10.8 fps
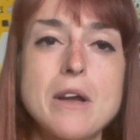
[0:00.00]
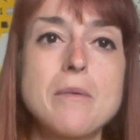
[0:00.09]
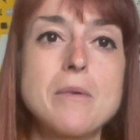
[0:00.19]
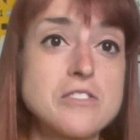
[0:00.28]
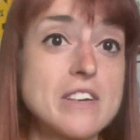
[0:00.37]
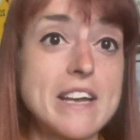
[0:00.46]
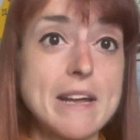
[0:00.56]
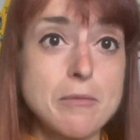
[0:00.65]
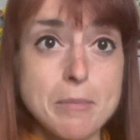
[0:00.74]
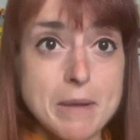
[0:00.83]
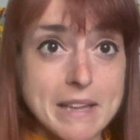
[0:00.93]
which again
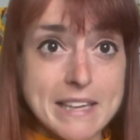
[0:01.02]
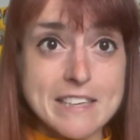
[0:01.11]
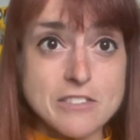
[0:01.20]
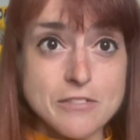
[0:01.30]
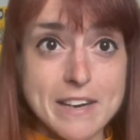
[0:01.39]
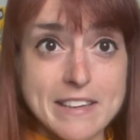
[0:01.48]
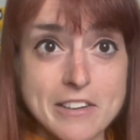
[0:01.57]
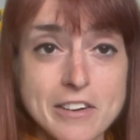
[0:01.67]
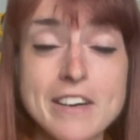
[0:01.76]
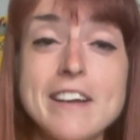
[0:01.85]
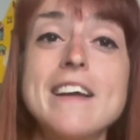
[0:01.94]
would be a ladies' regular,